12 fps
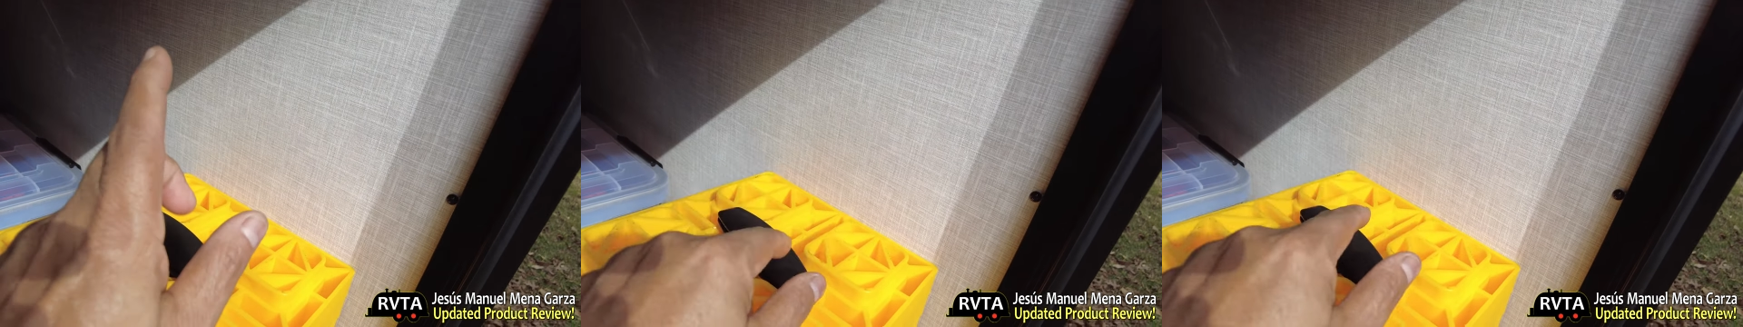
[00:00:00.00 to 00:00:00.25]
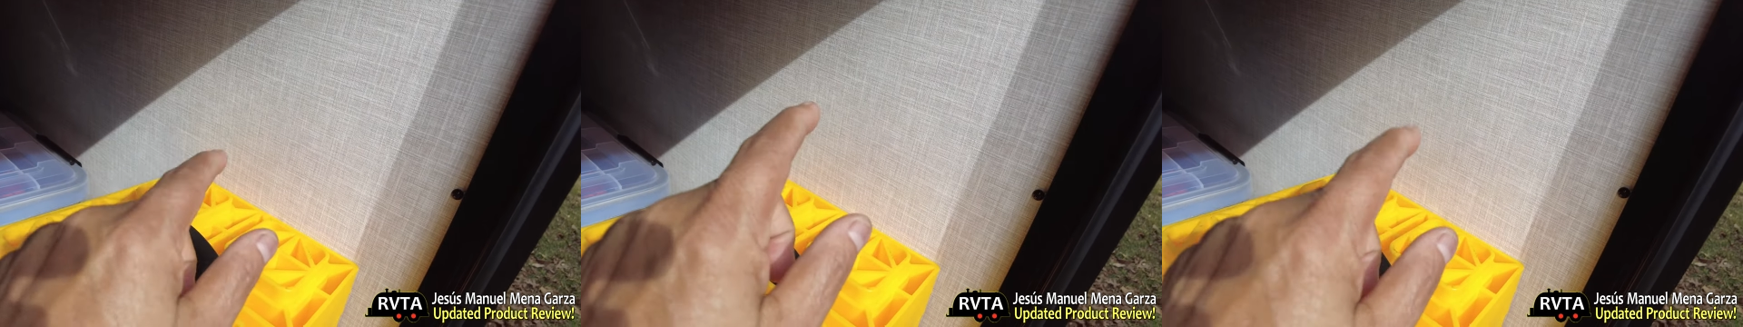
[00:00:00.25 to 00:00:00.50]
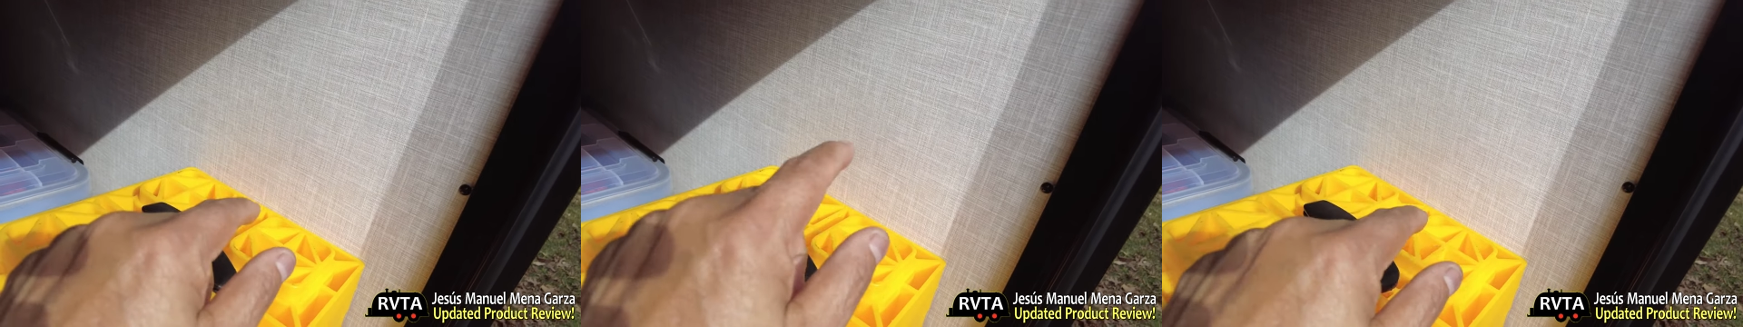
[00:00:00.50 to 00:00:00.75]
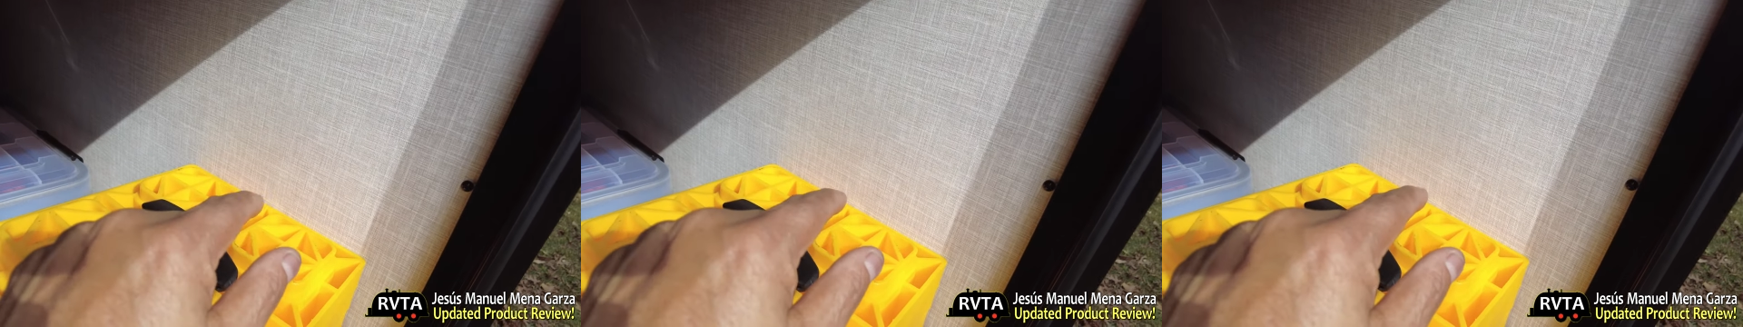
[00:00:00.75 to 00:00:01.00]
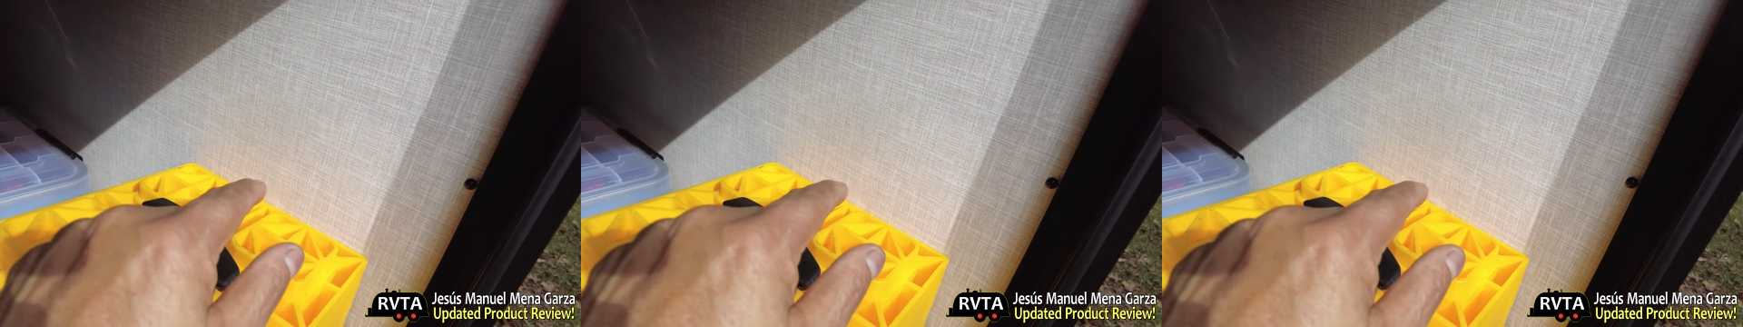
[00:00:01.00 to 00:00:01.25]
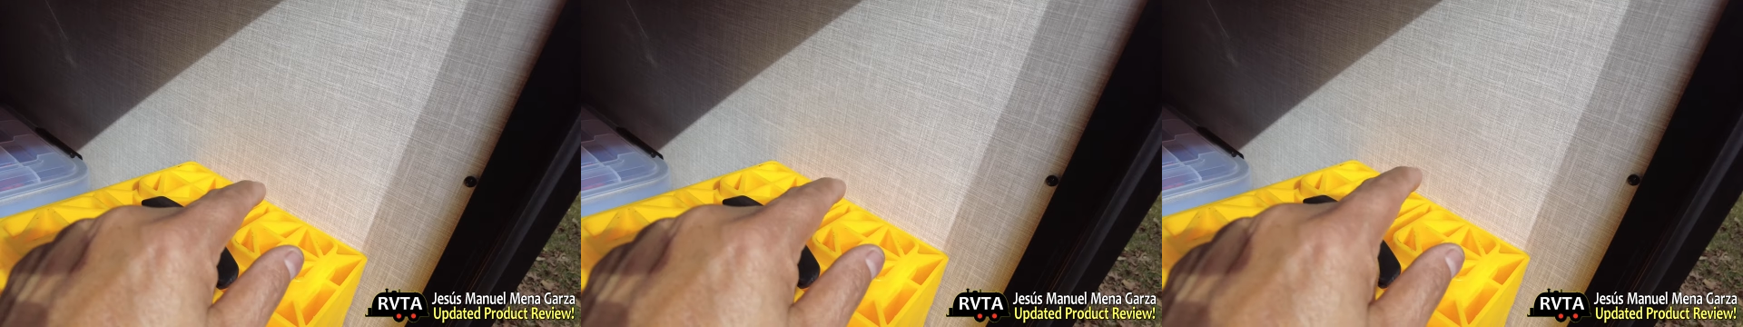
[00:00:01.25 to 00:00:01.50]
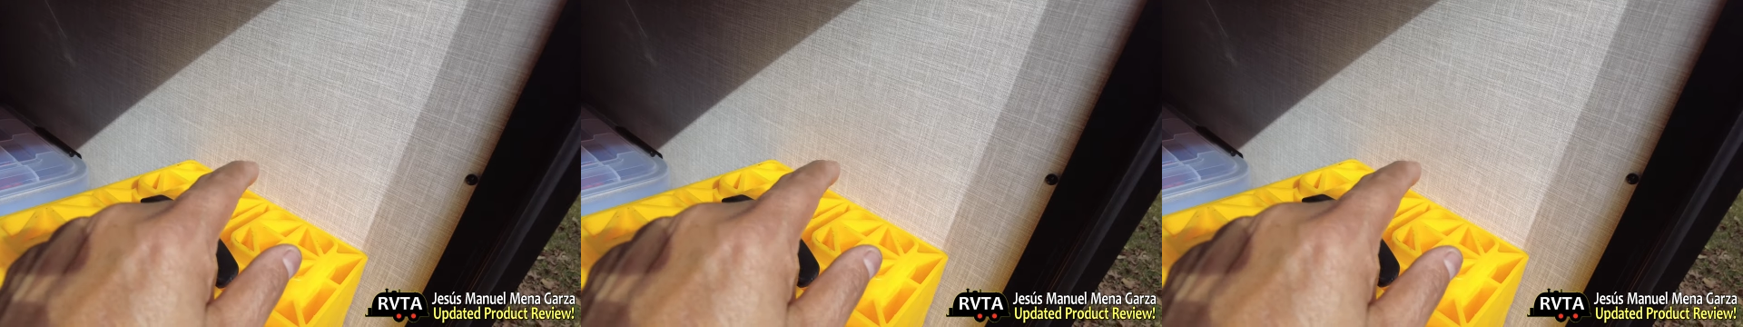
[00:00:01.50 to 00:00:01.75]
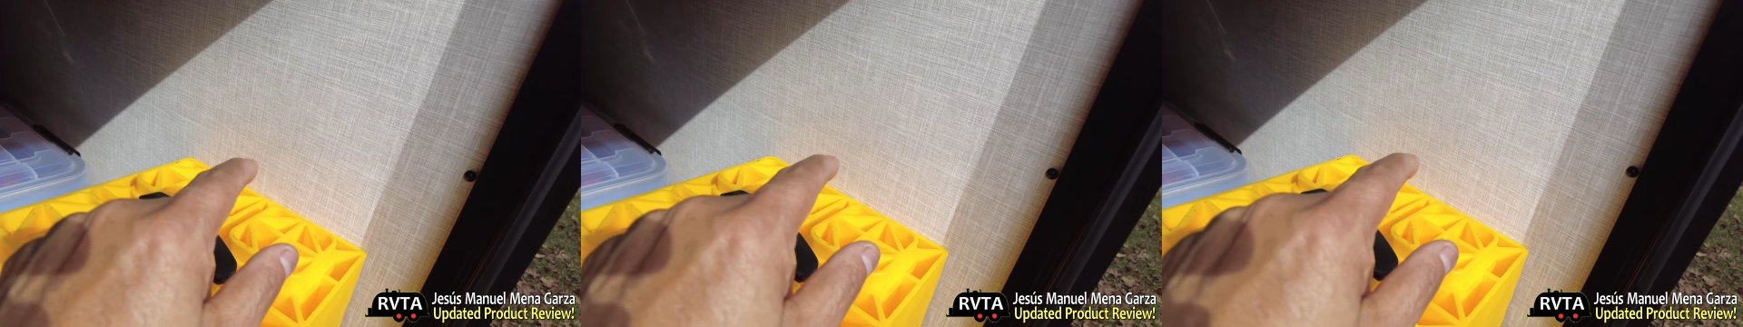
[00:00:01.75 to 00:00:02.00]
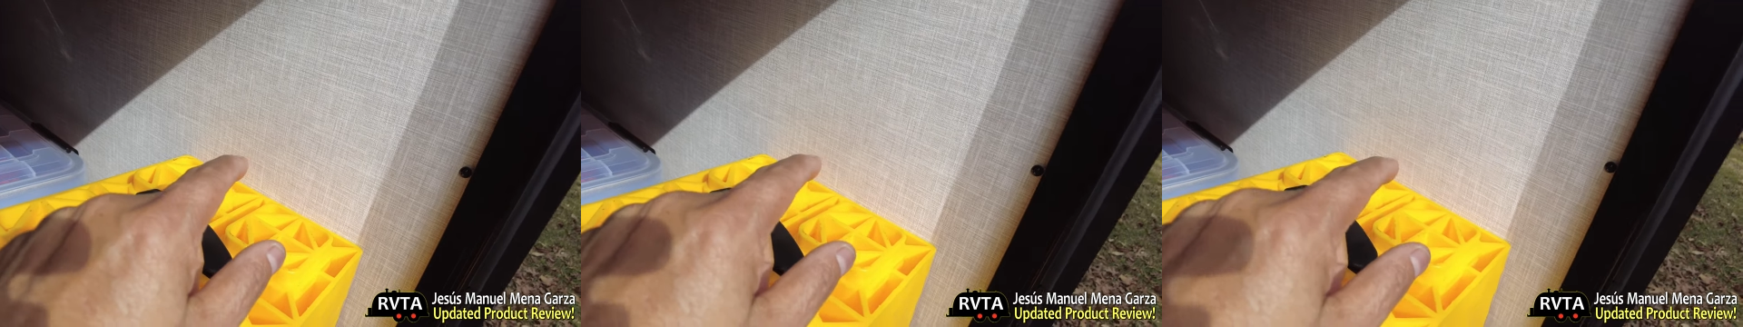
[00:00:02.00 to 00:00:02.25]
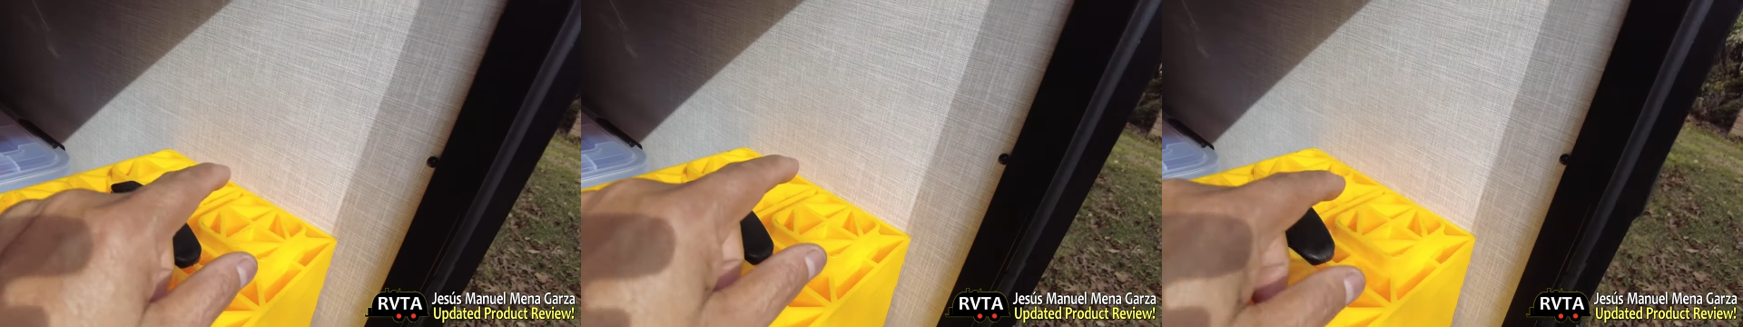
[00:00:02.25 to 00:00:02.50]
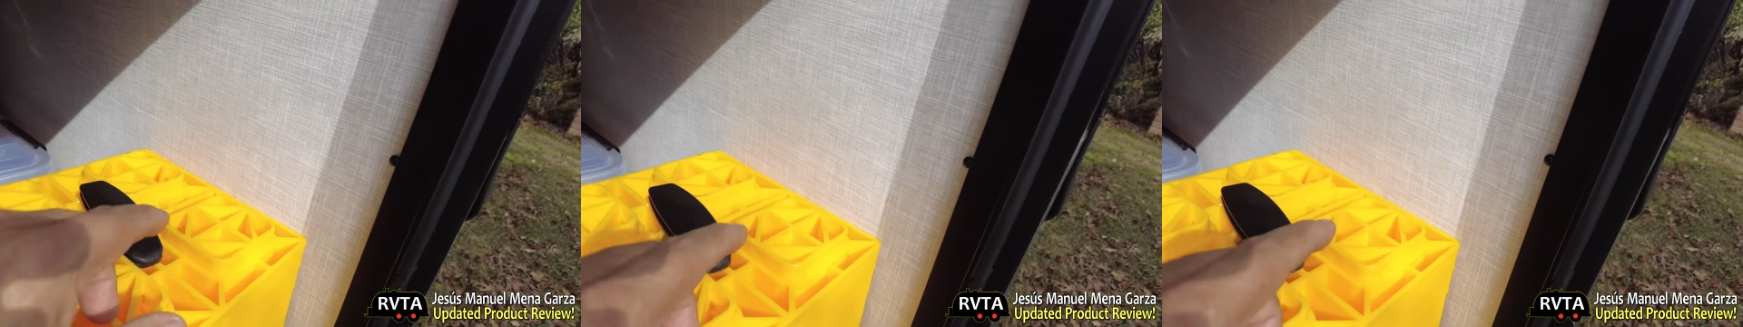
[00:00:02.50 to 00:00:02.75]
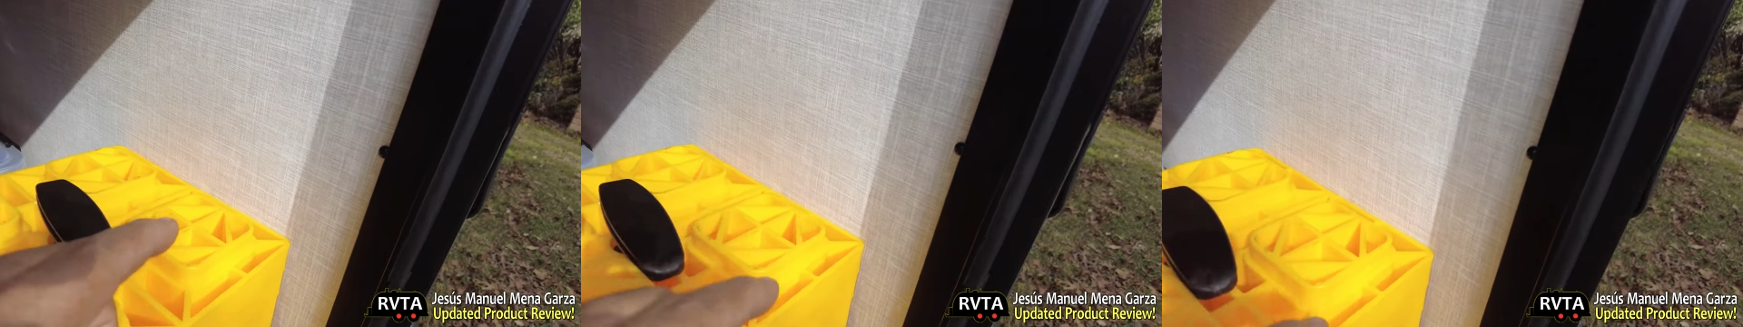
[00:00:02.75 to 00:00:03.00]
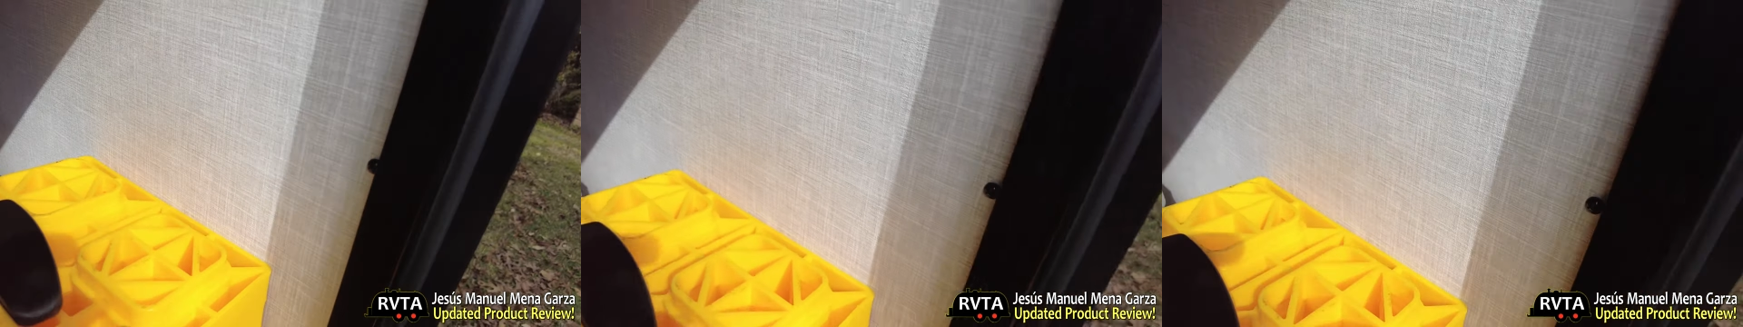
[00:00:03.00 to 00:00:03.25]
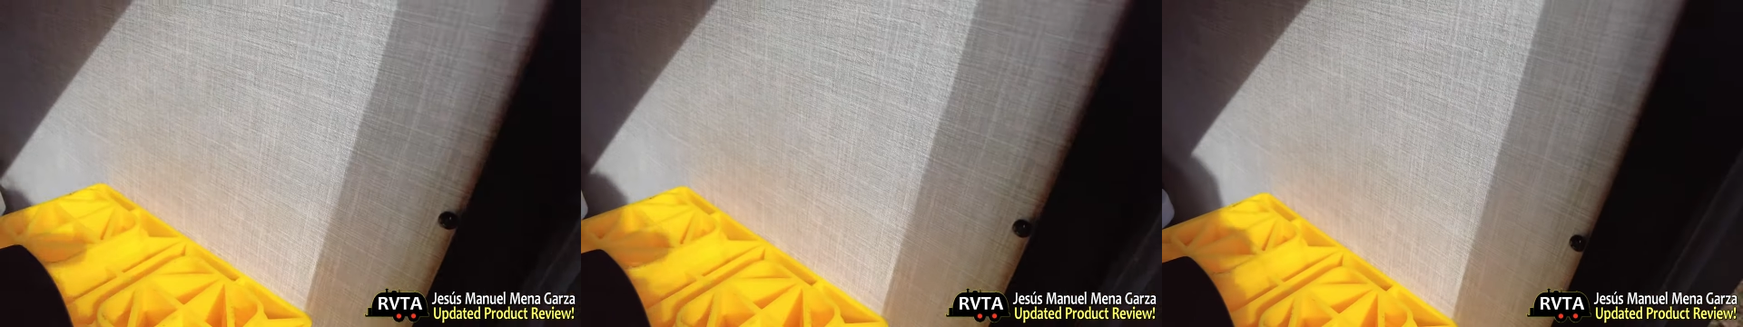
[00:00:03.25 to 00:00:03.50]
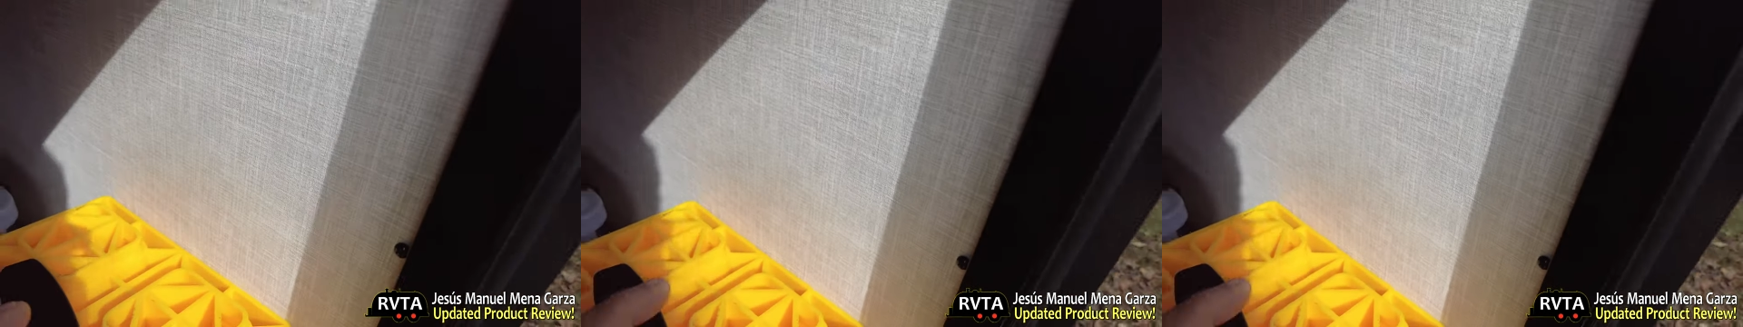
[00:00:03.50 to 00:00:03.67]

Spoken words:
No face is visible, so there are no lips to read.